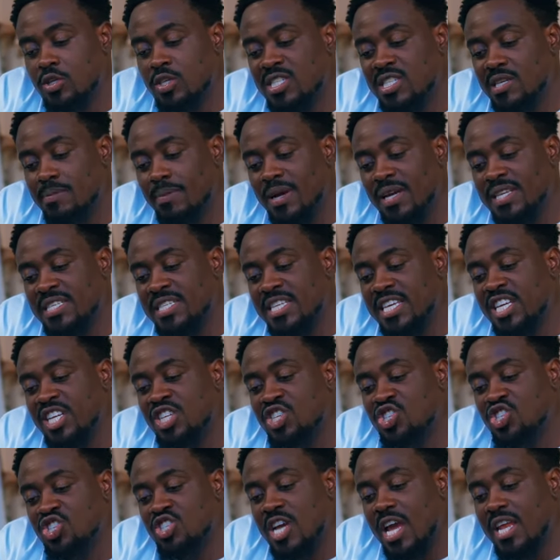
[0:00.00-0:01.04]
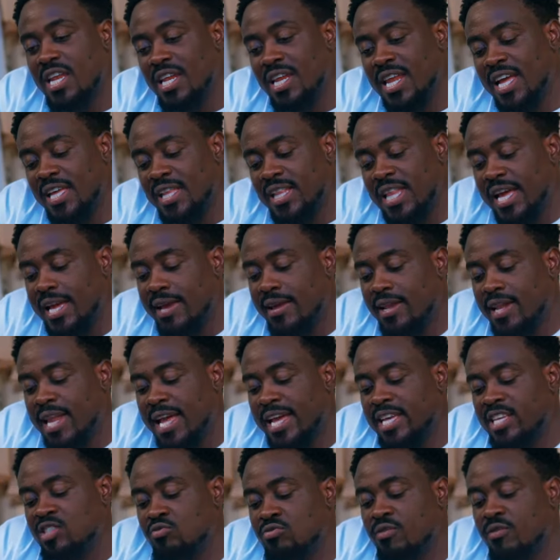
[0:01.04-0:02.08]
you see my skin shining like
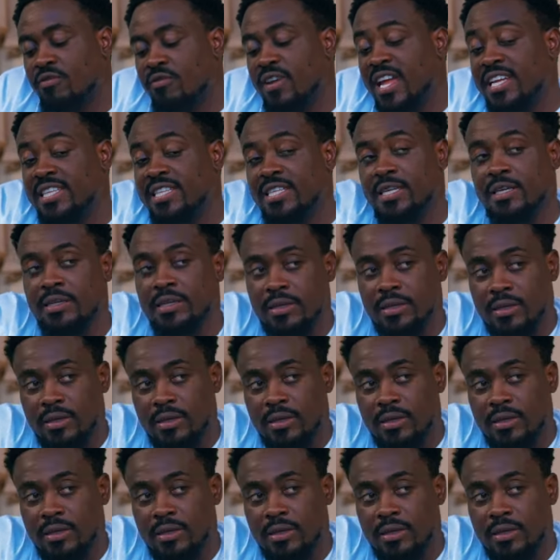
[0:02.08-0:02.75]
it's reflecting.